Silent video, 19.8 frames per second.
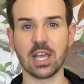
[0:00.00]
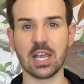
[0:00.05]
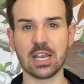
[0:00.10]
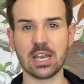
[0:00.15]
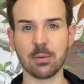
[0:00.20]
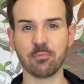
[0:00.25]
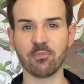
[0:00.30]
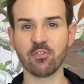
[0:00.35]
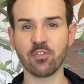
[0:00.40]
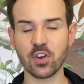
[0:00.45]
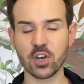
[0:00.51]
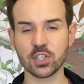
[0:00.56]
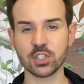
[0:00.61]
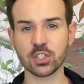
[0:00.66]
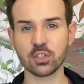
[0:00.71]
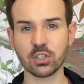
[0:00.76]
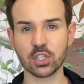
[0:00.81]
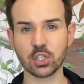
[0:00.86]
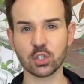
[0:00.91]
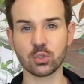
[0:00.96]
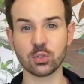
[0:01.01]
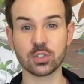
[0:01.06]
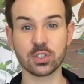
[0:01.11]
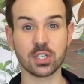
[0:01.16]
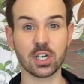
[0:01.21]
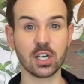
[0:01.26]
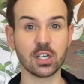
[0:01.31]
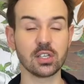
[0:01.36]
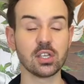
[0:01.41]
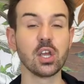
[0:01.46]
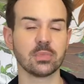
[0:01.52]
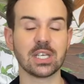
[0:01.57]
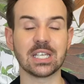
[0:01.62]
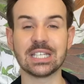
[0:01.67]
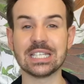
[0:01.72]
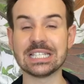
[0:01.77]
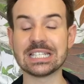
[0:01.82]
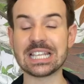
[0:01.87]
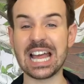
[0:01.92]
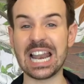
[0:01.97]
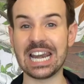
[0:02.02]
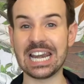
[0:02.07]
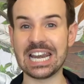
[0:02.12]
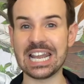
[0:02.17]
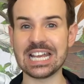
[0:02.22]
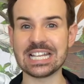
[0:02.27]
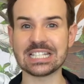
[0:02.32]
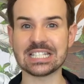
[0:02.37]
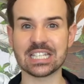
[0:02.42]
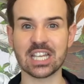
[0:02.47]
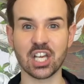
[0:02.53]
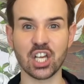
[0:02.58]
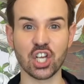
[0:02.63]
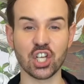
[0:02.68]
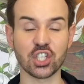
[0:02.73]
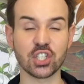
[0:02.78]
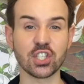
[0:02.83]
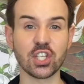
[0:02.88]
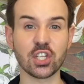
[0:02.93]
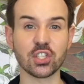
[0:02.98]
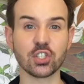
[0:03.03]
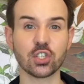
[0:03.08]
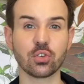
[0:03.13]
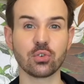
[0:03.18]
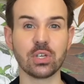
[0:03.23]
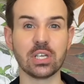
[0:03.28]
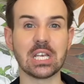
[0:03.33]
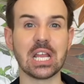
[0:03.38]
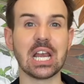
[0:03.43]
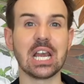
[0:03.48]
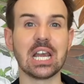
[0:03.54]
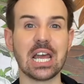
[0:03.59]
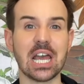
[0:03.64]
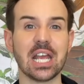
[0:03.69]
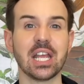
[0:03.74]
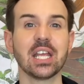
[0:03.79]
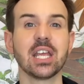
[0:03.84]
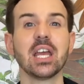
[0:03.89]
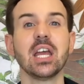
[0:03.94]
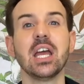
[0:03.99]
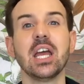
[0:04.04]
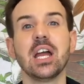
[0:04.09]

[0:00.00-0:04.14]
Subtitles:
And I'm first going to start that is less sunscreen-like,